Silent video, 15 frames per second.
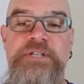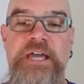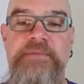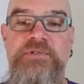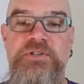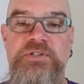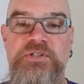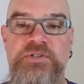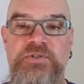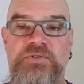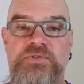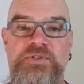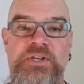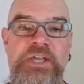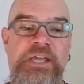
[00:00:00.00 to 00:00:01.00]
types of
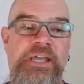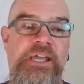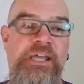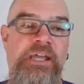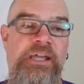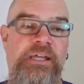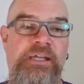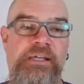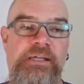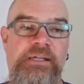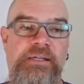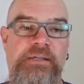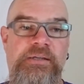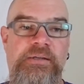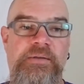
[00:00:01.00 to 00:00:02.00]
shoes
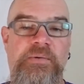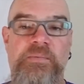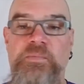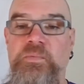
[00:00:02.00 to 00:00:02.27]
and